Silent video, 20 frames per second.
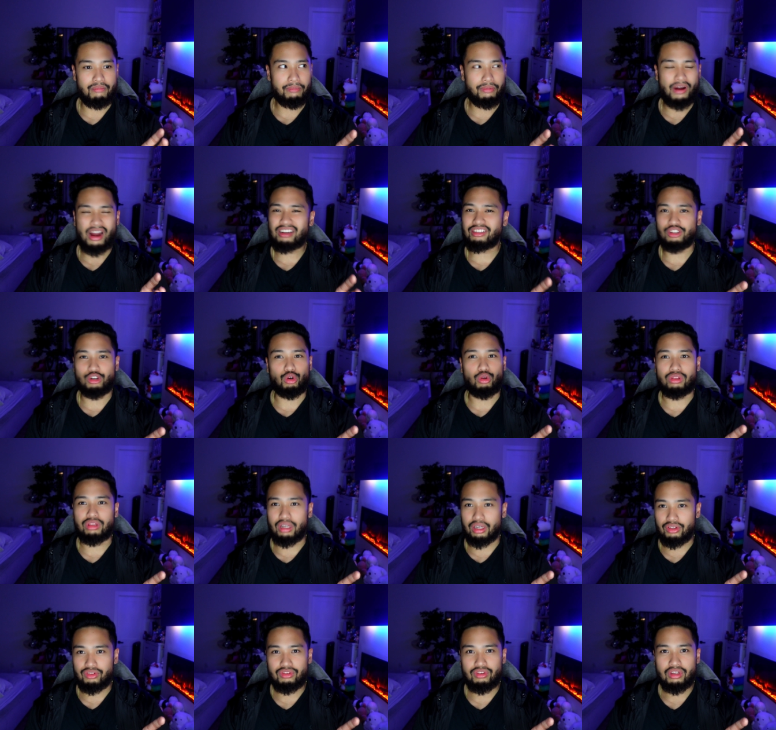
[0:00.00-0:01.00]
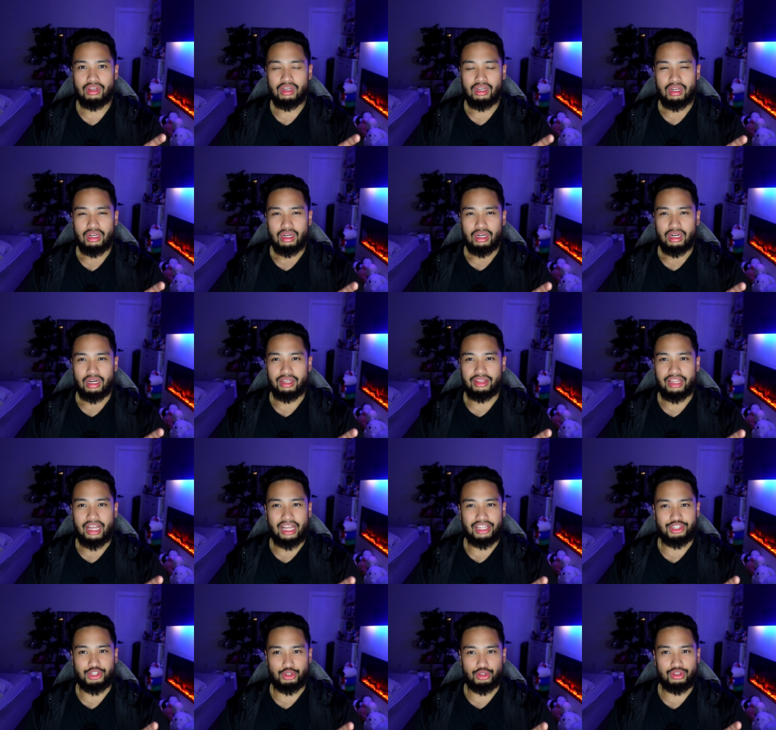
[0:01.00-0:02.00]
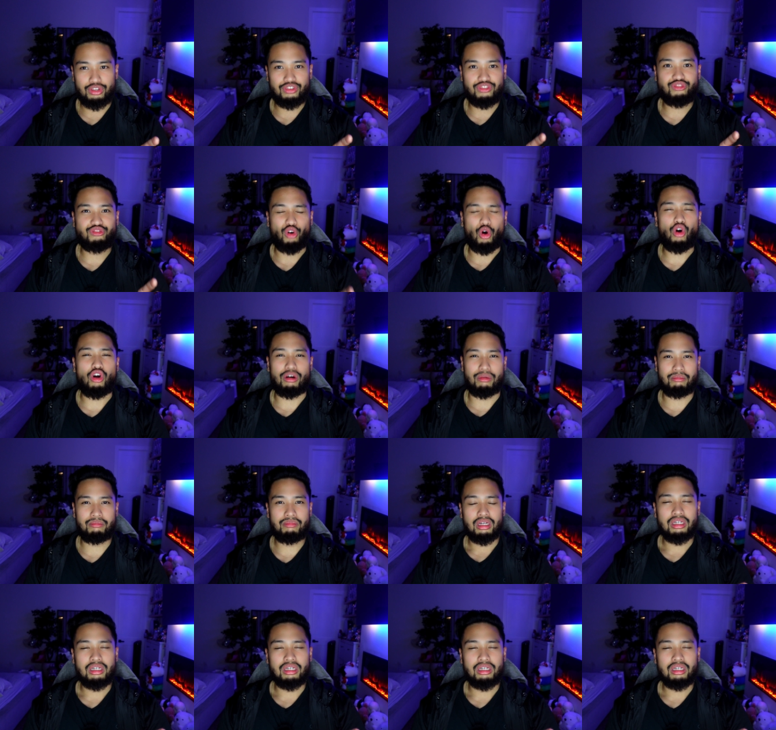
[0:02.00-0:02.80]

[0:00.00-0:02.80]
practical things and not just form.